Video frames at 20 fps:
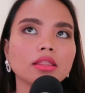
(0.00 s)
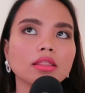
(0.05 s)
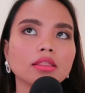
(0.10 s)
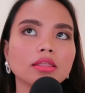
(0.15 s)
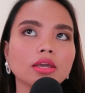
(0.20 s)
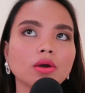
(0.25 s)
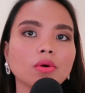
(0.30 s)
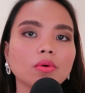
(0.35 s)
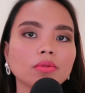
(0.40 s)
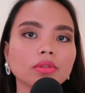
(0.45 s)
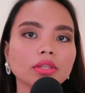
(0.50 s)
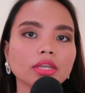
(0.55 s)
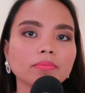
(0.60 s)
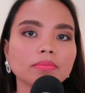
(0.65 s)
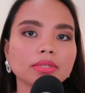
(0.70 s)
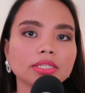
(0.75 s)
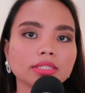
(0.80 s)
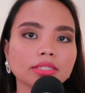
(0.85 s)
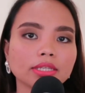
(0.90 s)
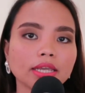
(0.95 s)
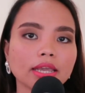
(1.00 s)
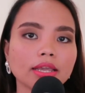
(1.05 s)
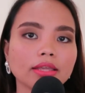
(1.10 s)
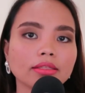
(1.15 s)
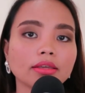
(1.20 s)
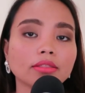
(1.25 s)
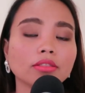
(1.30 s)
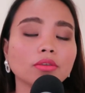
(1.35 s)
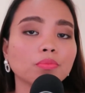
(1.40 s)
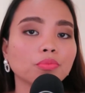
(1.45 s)
The only mistake
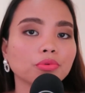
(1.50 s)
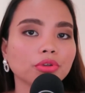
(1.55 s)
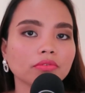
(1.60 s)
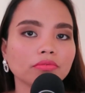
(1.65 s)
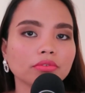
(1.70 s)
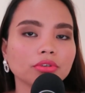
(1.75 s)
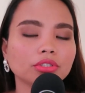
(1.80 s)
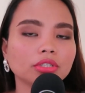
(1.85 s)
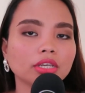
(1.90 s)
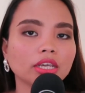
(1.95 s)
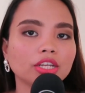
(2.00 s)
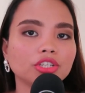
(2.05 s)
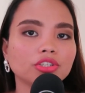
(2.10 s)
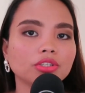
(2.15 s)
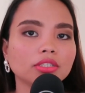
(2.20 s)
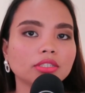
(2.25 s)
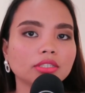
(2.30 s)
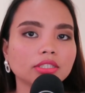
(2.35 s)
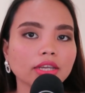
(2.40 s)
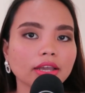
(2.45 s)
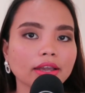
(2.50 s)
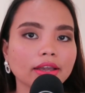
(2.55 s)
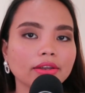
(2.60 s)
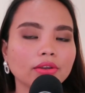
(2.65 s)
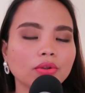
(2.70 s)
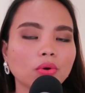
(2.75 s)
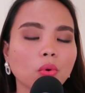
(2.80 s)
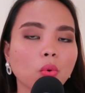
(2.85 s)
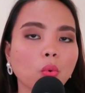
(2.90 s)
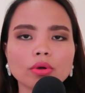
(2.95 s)
that the previous agent
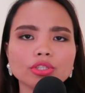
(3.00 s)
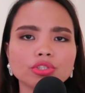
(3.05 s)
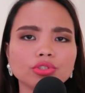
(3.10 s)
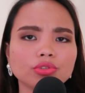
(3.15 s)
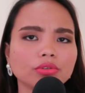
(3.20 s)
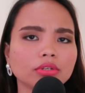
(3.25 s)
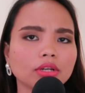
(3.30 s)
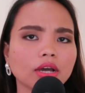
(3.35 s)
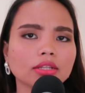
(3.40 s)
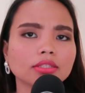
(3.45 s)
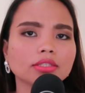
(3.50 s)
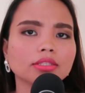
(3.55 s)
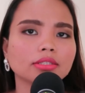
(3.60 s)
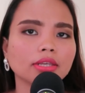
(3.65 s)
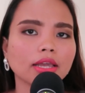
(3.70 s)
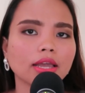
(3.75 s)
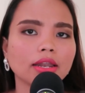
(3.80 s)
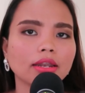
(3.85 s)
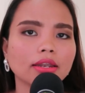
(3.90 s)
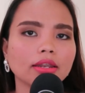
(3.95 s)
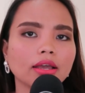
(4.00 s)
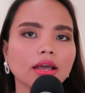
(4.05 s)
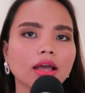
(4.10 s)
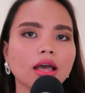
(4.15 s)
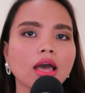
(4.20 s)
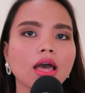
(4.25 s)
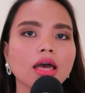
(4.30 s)
did was to not send